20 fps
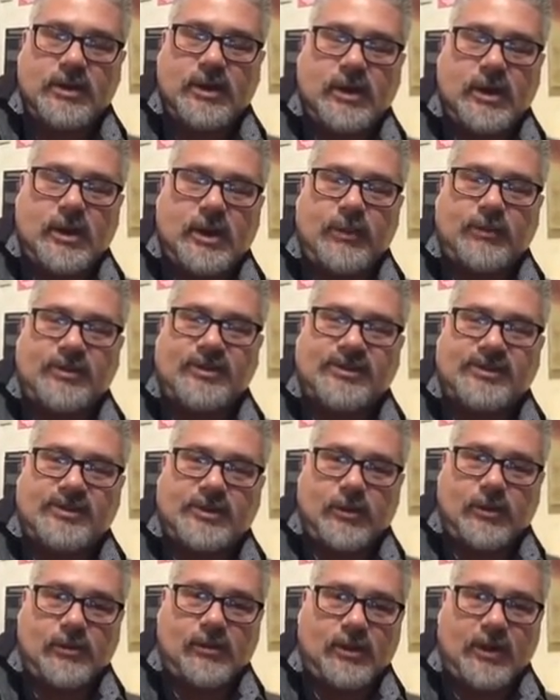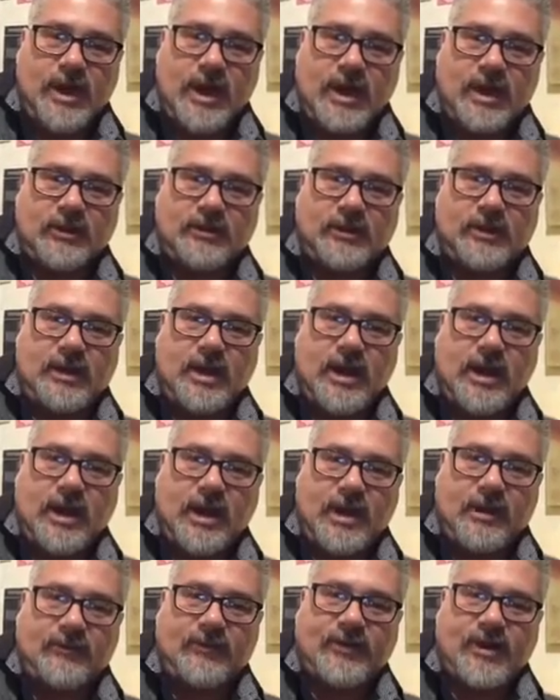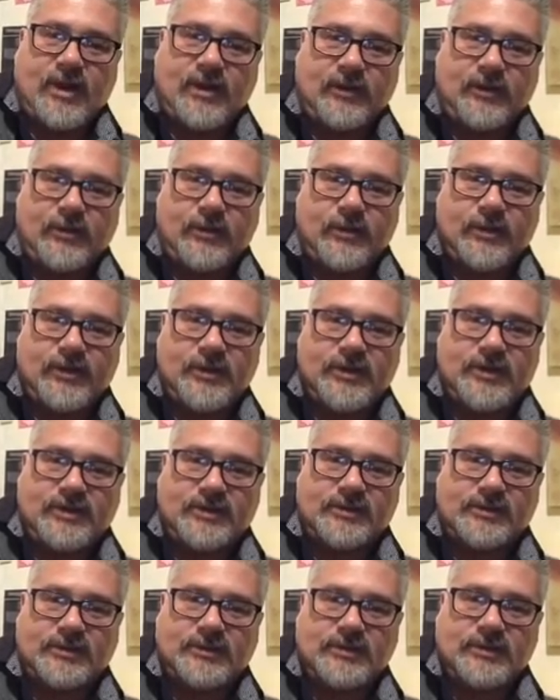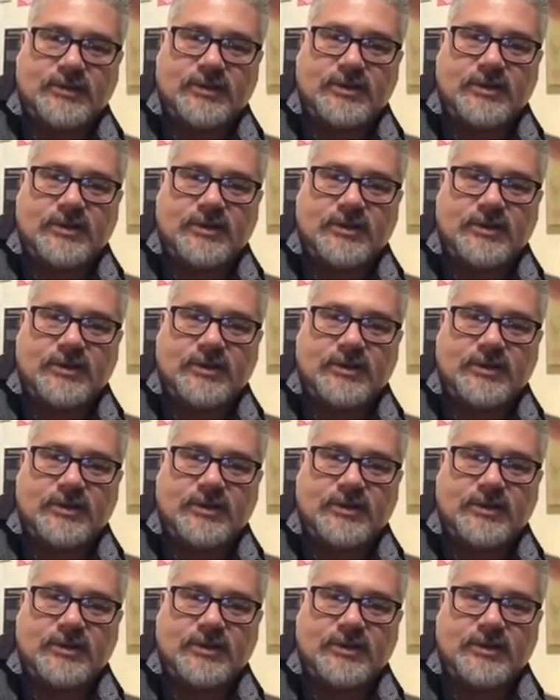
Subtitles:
And I'm so glad that I have followed through with this,